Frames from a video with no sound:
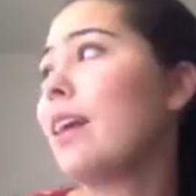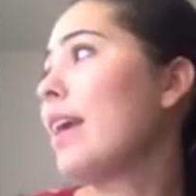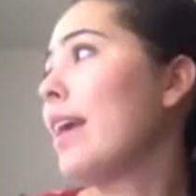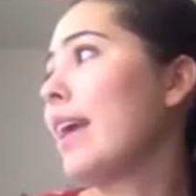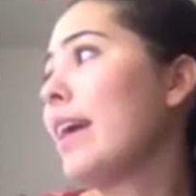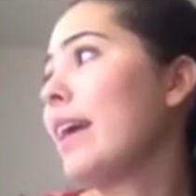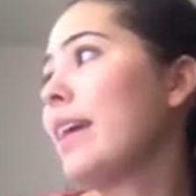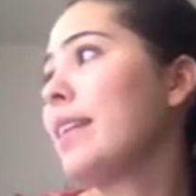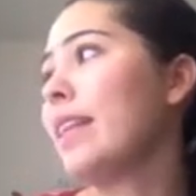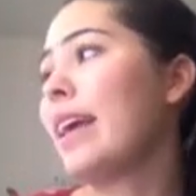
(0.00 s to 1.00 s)

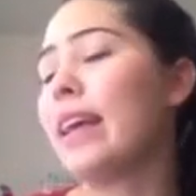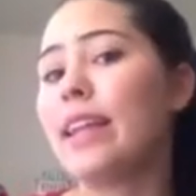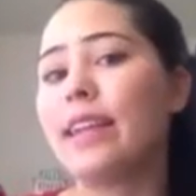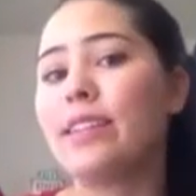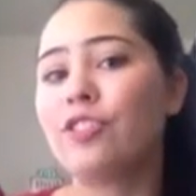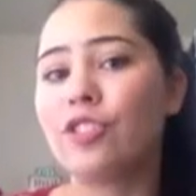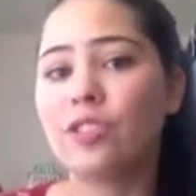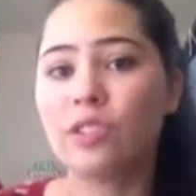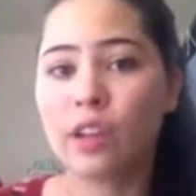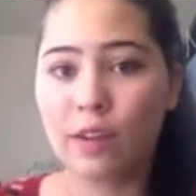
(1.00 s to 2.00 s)
And then it's
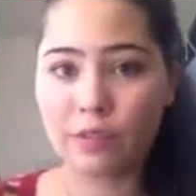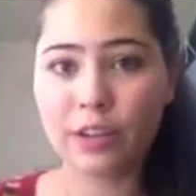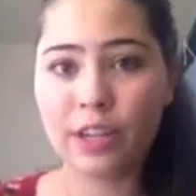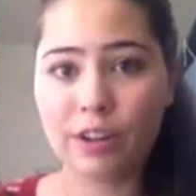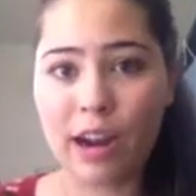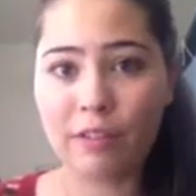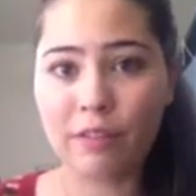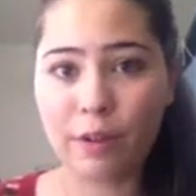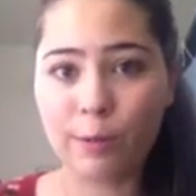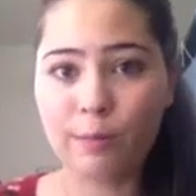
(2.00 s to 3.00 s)
just covered in craft
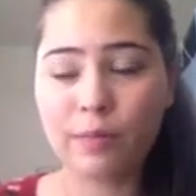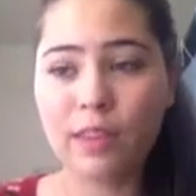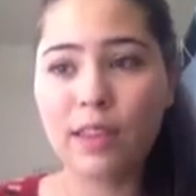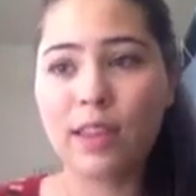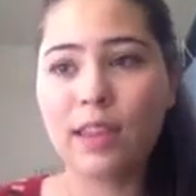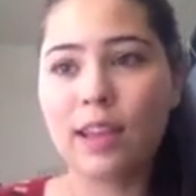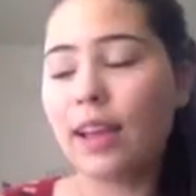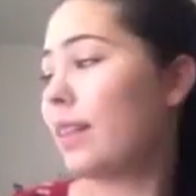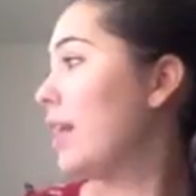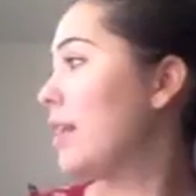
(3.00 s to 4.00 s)
foam,
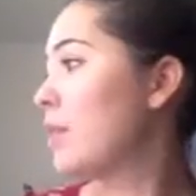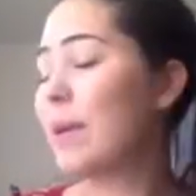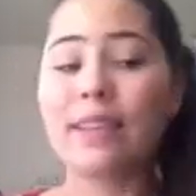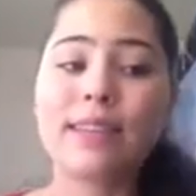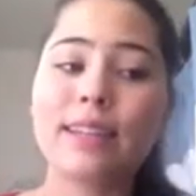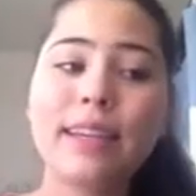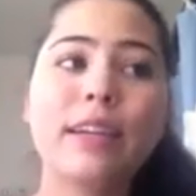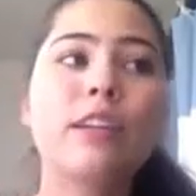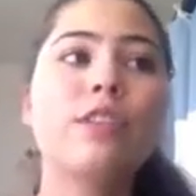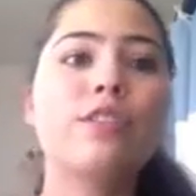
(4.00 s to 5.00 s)
and that's basically
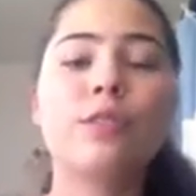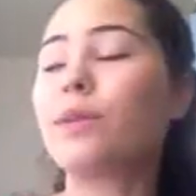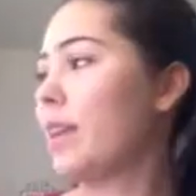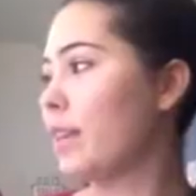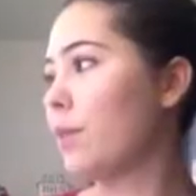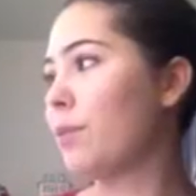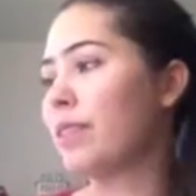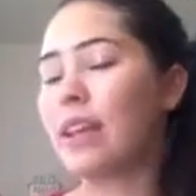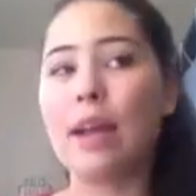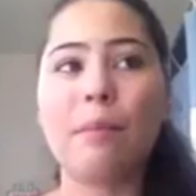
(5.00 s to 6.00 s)
it. So what I did
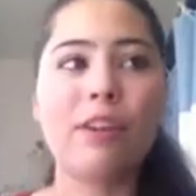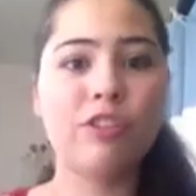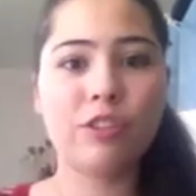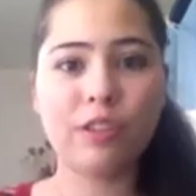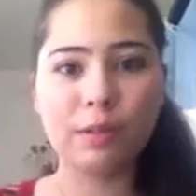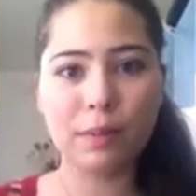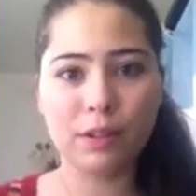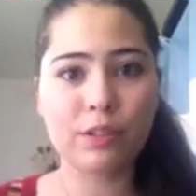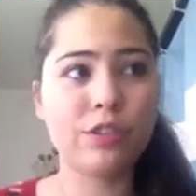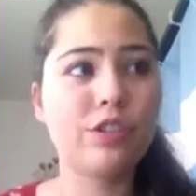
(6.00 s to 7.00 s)
was I measured the
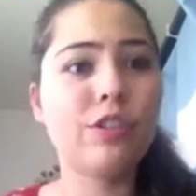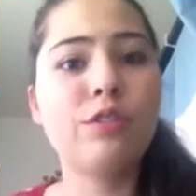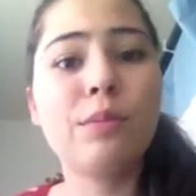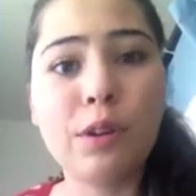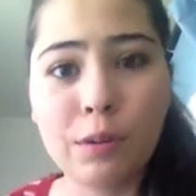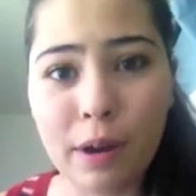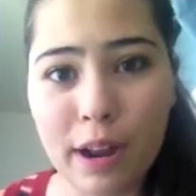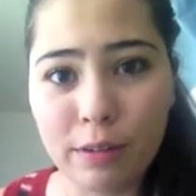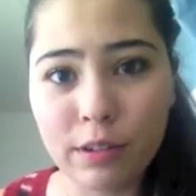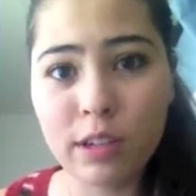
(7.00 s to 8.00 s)
builder's tube
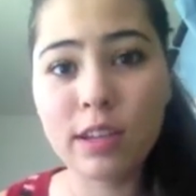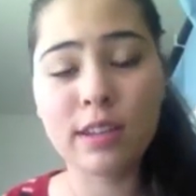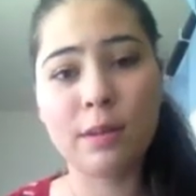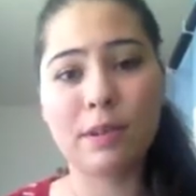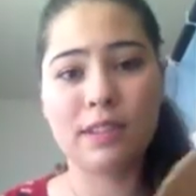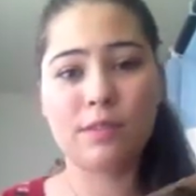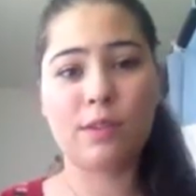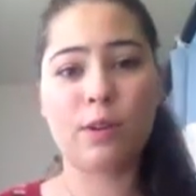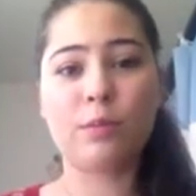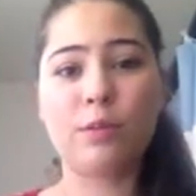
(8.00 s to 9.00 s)
around a piece of
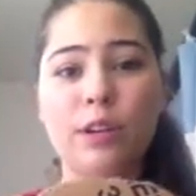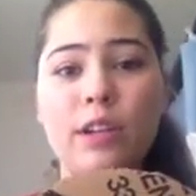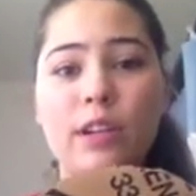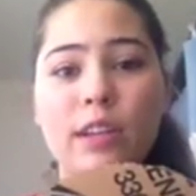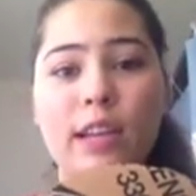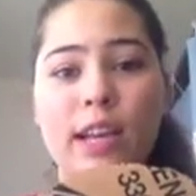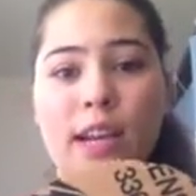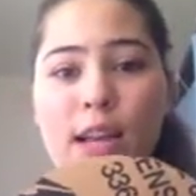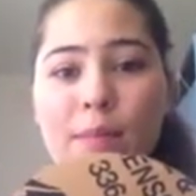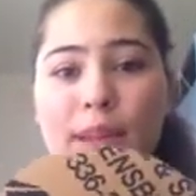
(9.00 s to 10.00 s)
cardboard, and
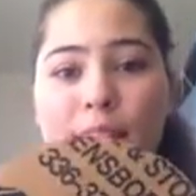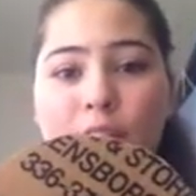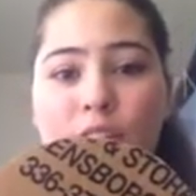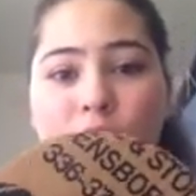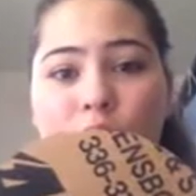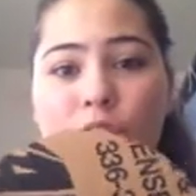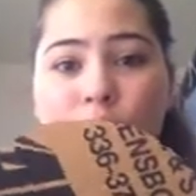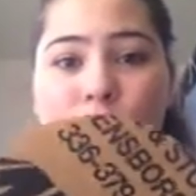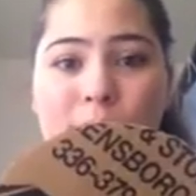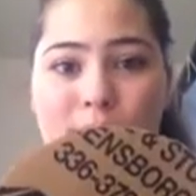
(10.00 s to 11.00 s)
I made
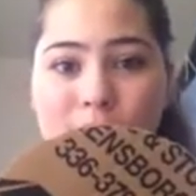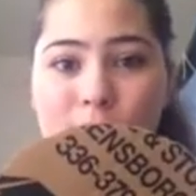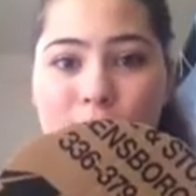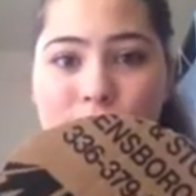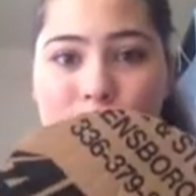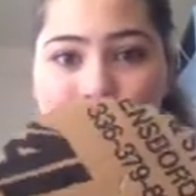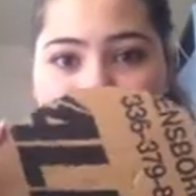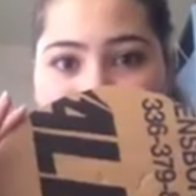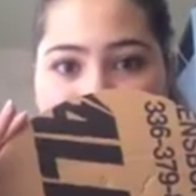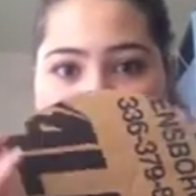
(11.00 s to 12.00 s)
2 pieces of
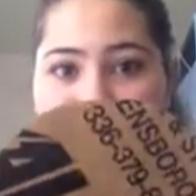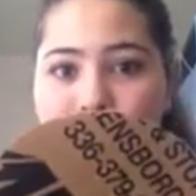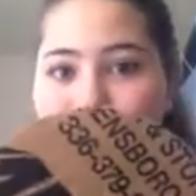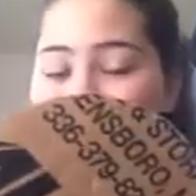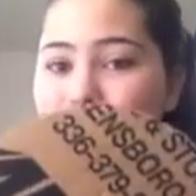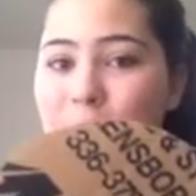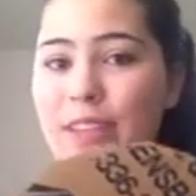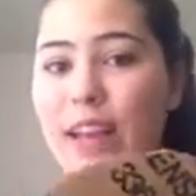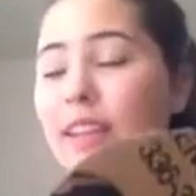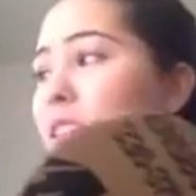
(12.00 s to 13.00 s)
cardboard the same
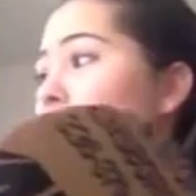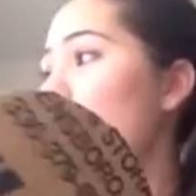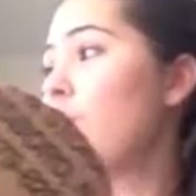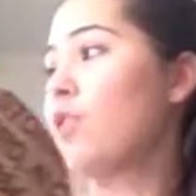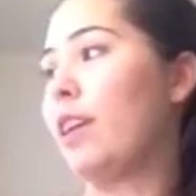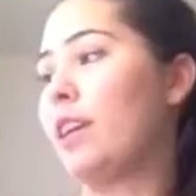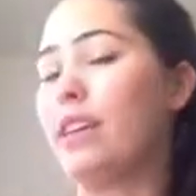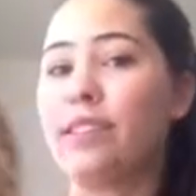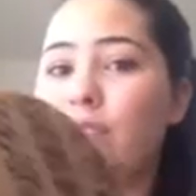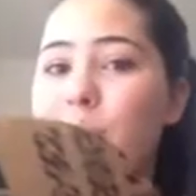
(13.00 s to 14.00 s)
size, so
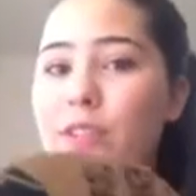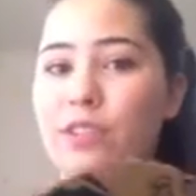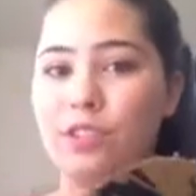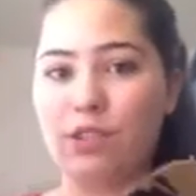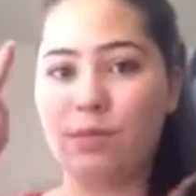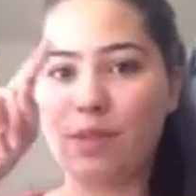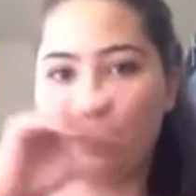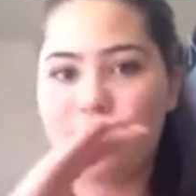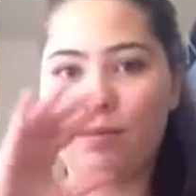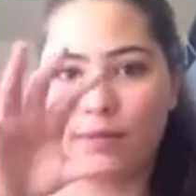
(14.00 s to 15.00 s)
because the builder's tube
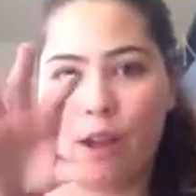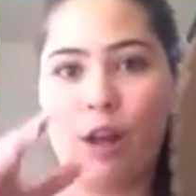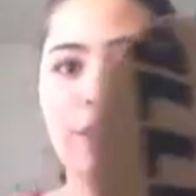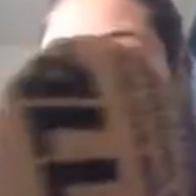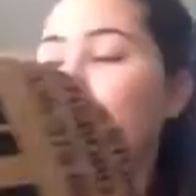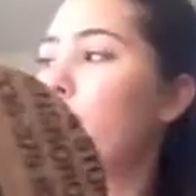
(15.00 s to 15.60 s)
is hollow,